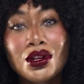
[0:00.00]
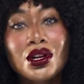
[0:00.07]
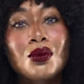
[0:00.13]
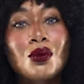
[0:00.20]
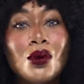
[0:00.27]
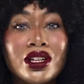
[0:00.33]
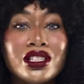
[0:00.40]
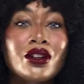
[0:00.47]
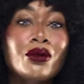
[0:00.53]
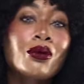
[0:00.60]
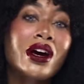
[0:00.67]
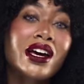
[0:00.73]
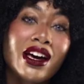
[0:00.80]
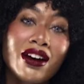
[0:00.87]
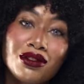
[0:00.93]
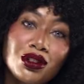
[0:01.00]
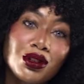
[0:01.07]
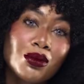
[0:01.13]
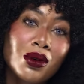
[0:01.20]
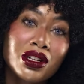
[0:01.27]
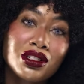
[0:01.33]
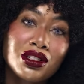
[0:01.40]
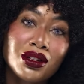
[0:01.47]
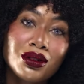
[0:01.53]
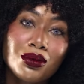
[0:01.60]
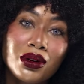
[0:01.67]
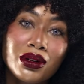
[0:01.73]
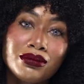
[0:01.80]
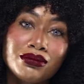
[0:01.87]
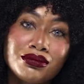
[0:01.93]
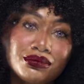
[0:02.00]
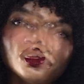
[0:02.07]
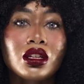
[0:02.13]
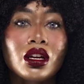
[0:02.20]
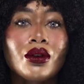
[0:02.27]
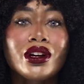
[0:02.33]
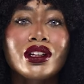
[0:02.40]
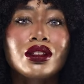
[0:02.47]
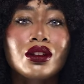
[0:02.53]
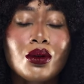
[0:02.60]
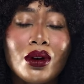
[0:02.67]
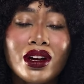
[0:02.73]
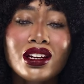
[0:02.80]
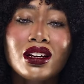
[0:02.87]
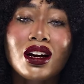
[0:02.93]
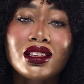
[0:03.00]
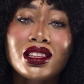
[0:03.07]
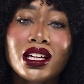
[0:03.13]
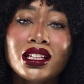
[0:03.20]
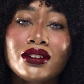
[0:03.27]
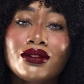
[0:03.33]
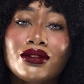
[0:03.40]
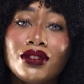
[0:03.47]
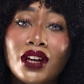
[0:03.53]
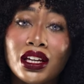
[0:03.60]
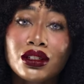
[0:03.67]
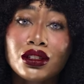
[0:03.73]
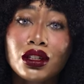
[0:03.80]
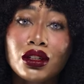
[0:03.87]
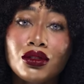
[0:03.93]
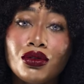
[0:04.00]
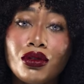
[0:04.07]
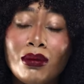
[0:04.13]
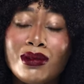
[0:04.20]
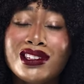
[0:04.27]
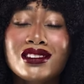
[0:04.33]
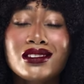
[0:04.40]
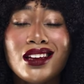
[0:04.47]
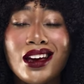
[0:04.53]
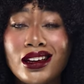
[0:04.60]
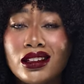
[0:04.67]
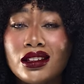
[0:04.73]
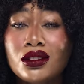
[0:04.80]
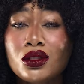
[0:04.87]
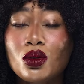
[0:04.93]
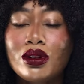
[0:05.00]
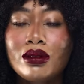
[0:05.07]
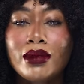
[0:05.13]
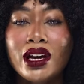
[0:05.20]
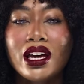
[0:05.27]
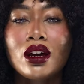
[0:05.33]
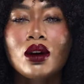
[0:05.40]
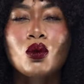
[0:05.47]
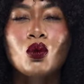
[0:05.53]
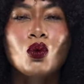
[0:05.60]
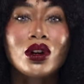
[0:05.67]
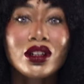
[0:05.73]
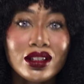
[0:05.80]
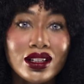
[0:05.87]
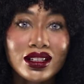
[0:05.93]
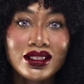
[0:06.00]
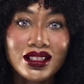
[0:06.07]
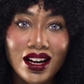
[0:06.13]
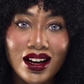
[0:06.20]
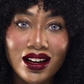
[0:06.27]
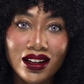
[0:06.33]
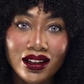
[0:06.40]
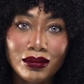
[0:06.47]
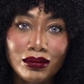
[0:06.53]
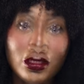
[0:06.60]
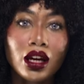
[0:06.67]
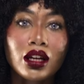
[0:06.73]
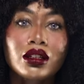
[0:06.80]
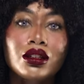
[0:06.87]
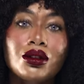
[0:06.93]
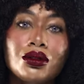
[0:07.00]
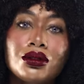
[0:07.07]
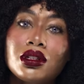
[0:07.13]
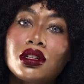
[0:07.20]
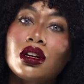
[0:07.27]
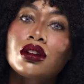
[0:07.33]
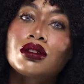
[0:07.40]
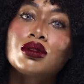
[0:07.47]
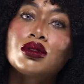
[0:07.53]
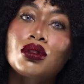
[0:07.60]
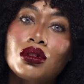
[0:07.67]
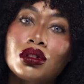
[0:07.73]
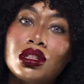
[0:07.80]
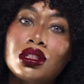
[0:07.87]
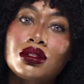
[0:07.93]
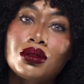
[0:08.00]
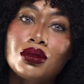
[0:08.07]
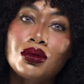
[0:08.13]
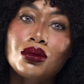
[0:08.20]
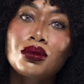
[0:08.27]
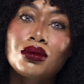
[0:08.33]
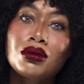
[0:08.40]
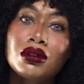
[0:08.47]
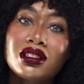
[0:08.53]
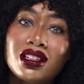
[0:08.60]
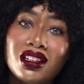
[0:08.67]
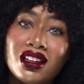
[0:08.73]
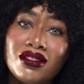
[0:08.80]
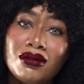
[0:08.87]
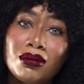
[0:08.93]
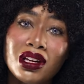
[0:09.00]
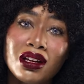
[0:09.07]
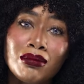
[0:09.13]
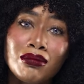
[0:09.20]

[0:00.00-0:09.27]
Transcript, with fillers: you can watch it right after you watch this one. Now I know I got that infection from a stylist doing my hair one good time and using a dirty tool to give me a